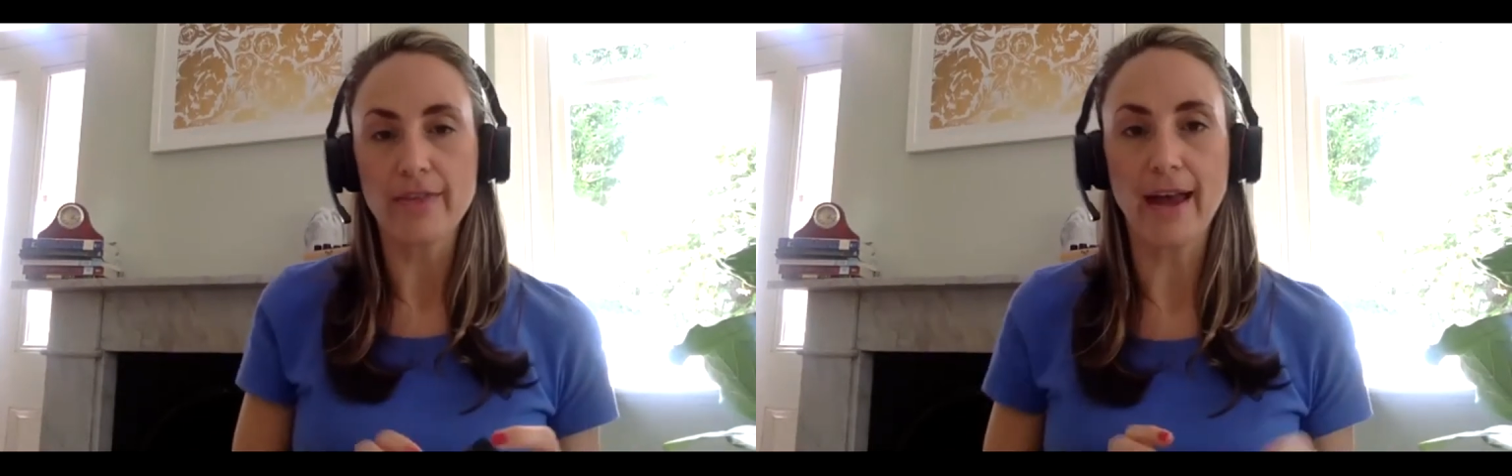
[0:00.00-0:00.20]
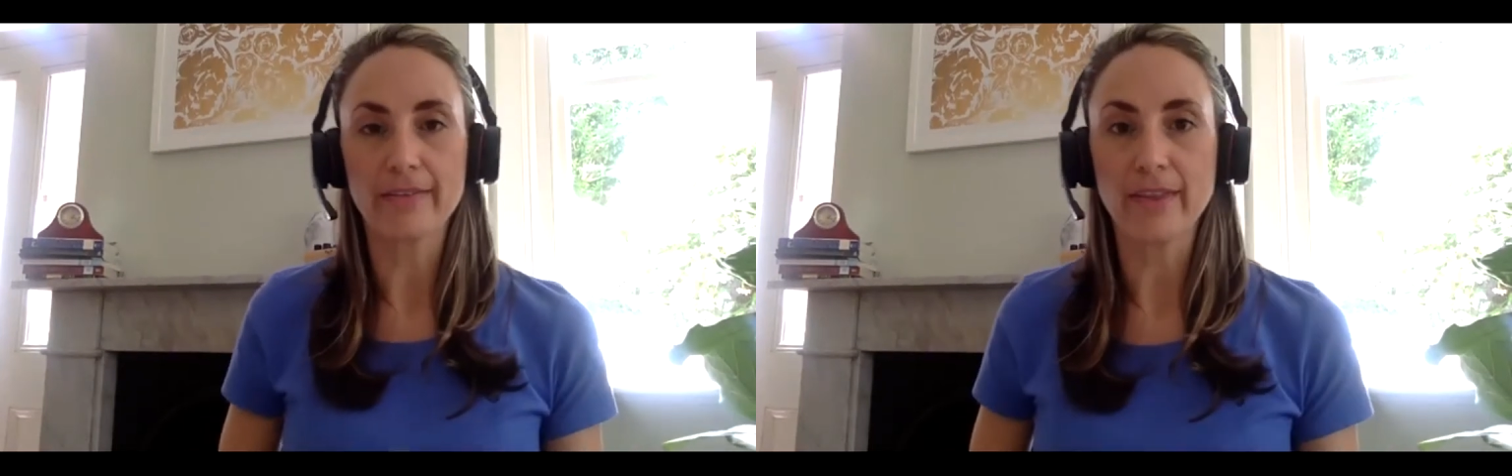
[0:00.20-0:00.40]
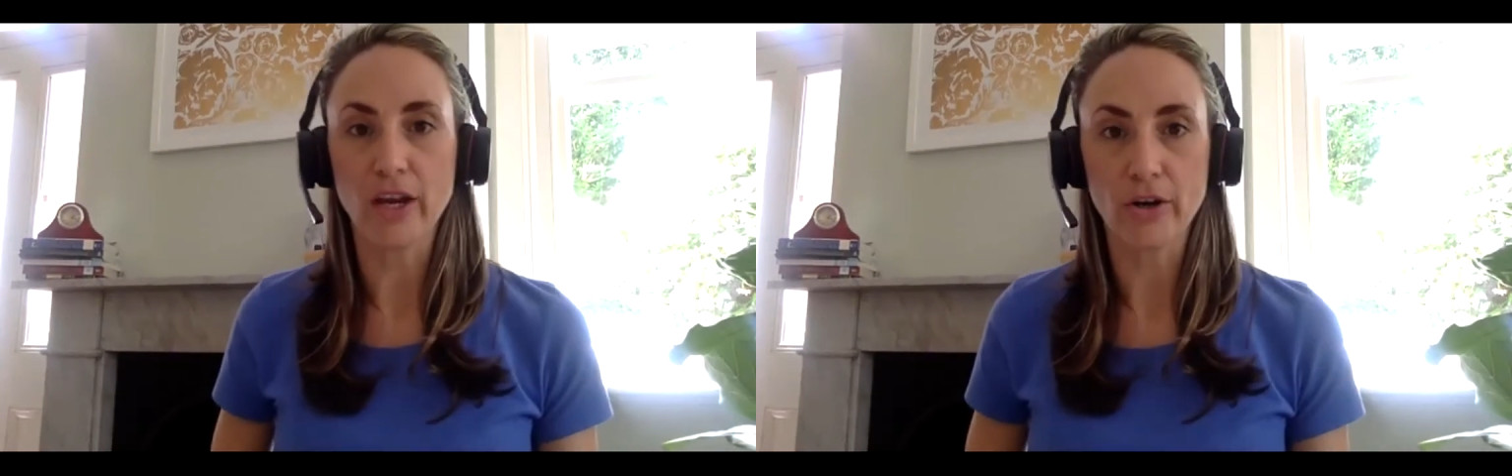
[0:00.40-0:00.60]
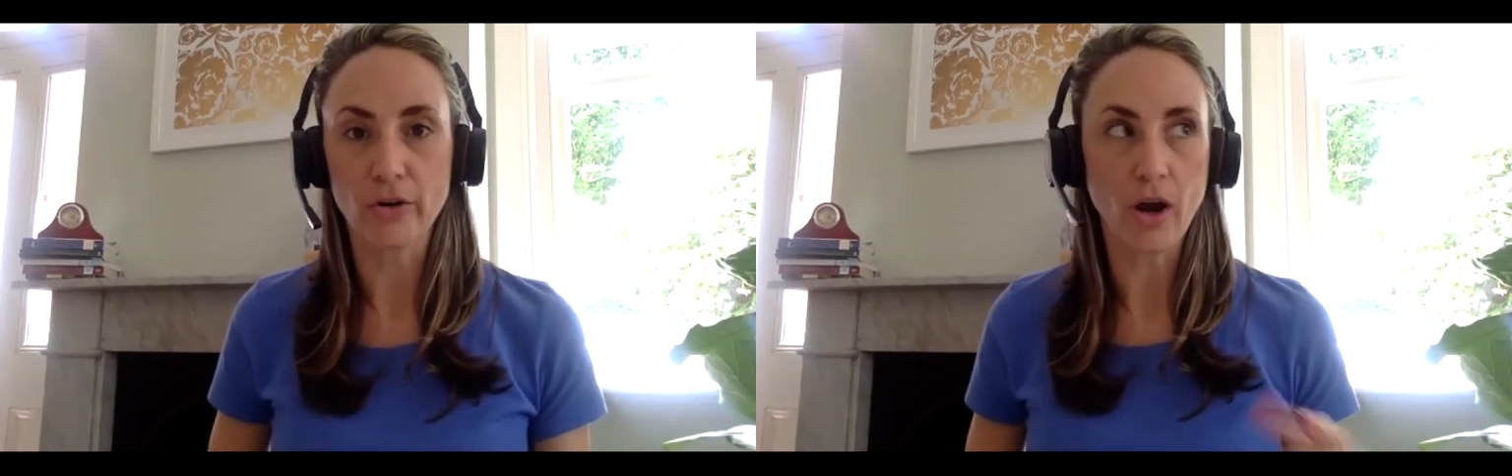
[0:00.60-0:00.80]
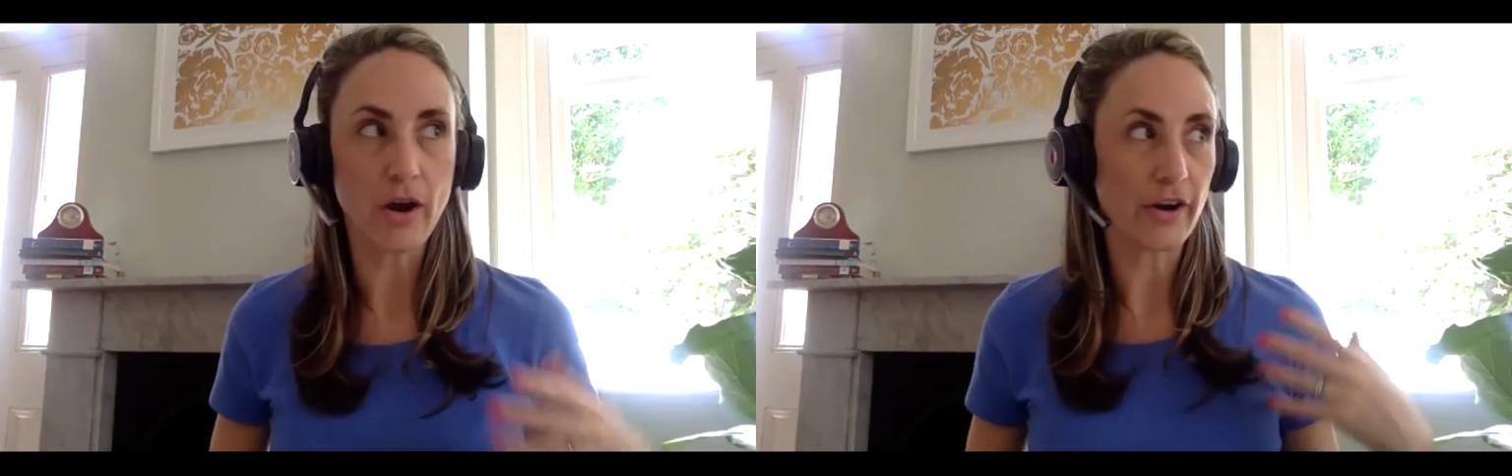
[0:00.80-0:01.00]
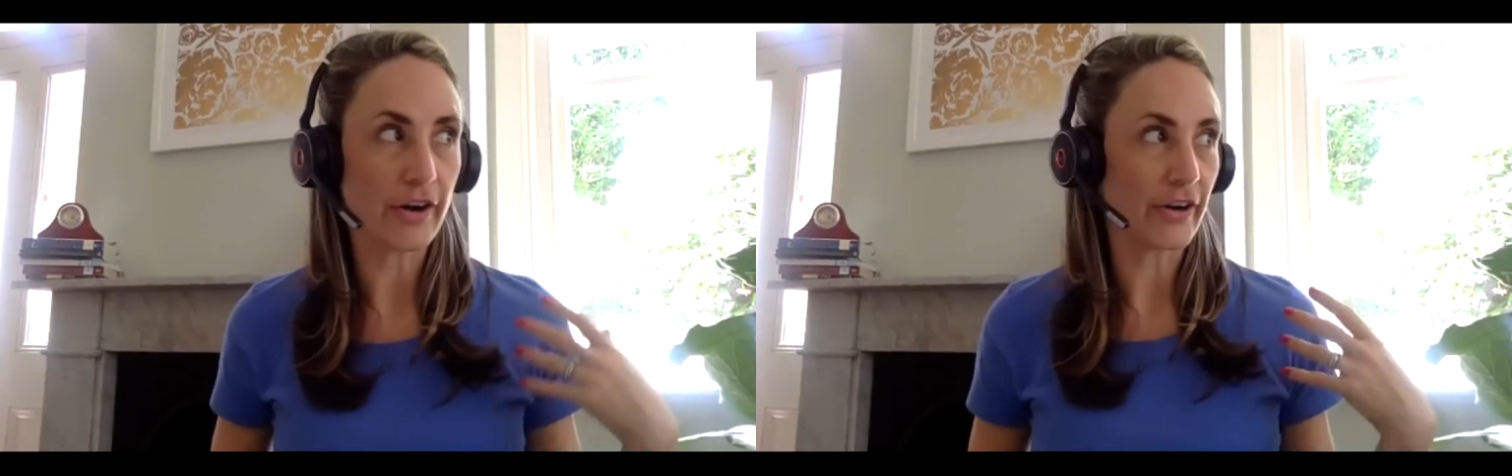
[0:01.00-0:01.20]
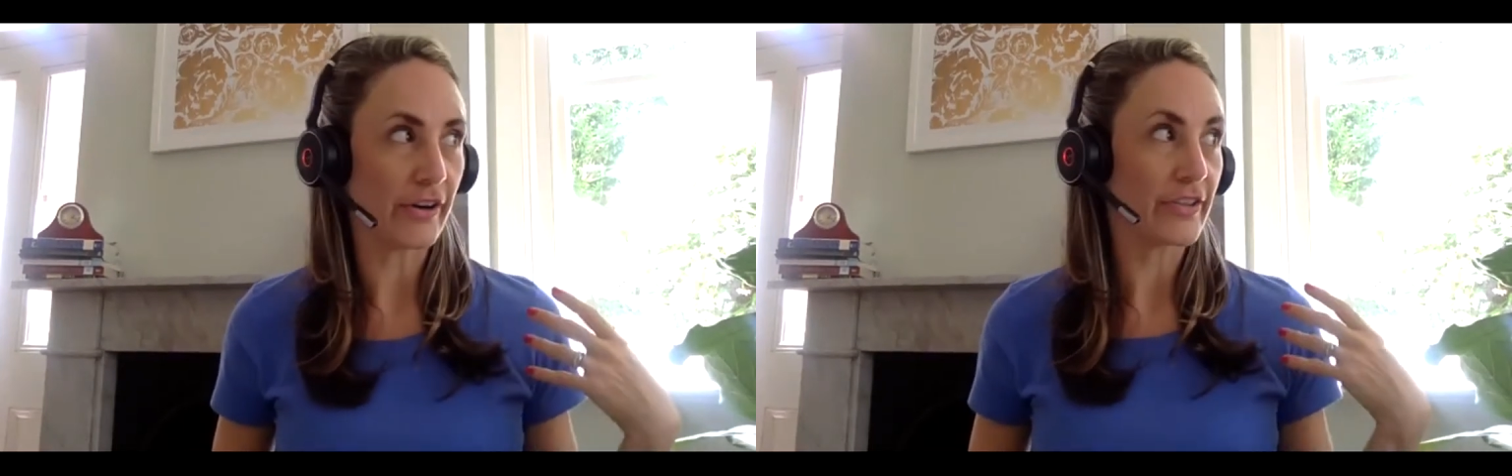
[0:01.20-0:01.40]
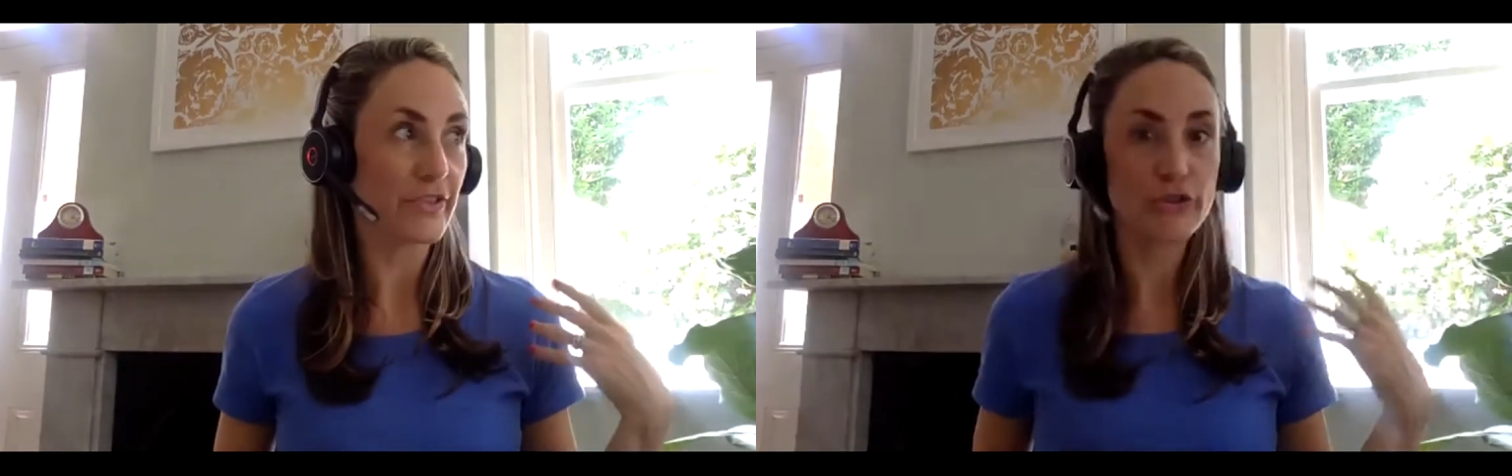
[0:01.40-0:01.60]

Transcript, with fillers: that there are